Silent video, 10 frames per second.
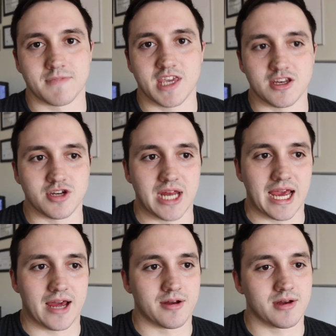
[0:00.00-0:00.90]
get you
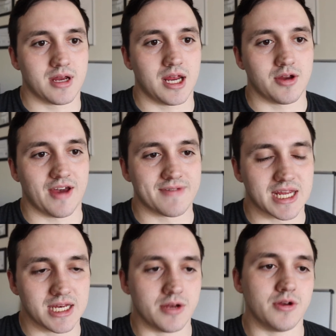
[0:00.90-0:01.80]
down, and you have to
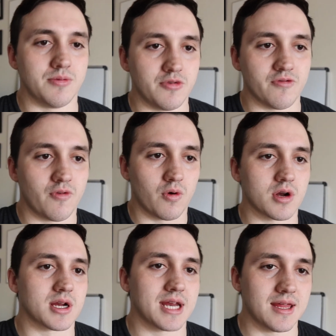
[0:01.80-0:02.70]
continue to move forward
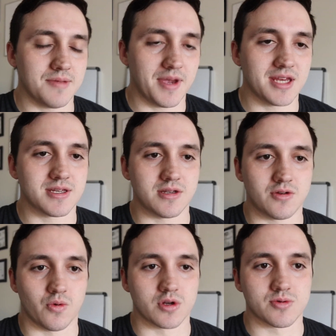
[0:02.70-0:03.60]
on a daily basis
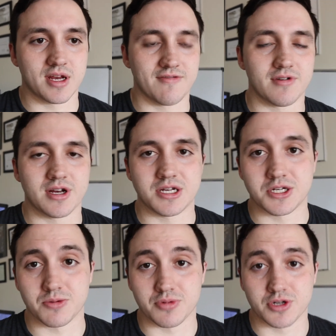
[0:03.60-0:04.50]
towards whatever it
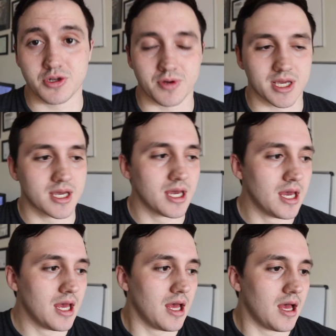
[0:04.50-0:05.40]
is you're pursuing.
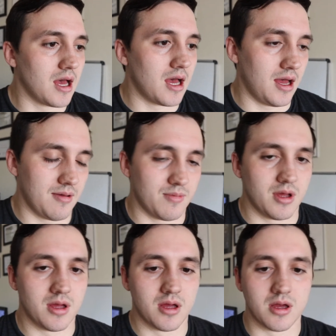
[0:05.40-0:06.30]
On
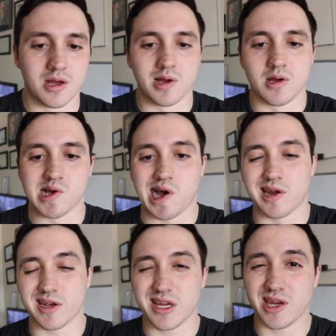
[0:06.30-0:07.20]

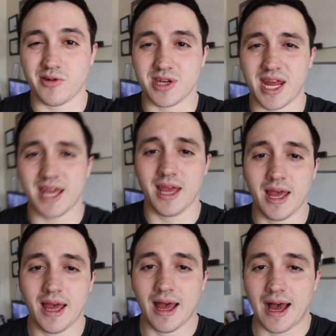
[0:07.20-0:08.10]
a good note today,
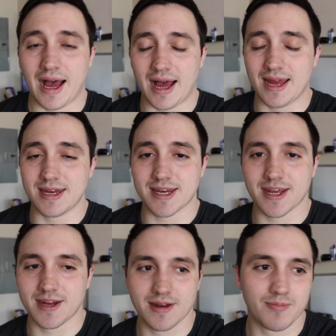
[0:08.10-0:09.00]
I did
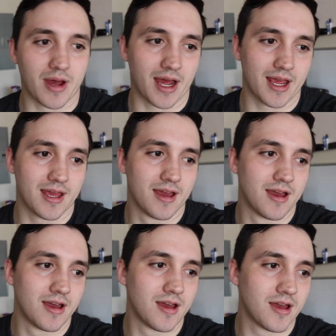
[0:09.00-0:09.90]
get my
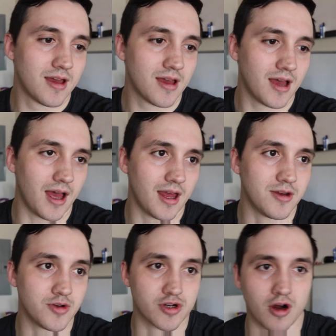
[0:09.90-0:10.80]

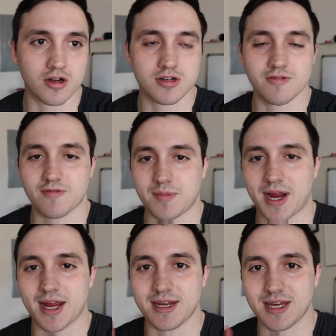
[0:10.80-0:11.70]
new charger for
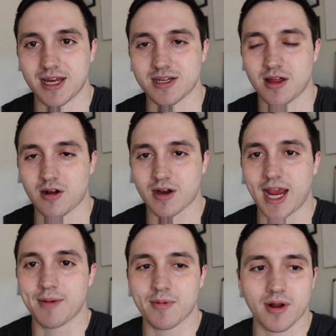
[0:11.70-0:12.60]
my DSLR
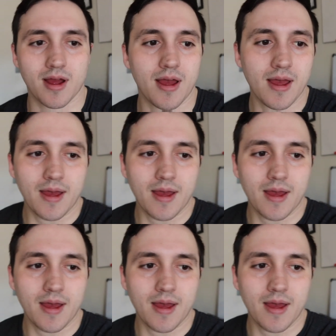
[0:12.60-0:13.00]
camera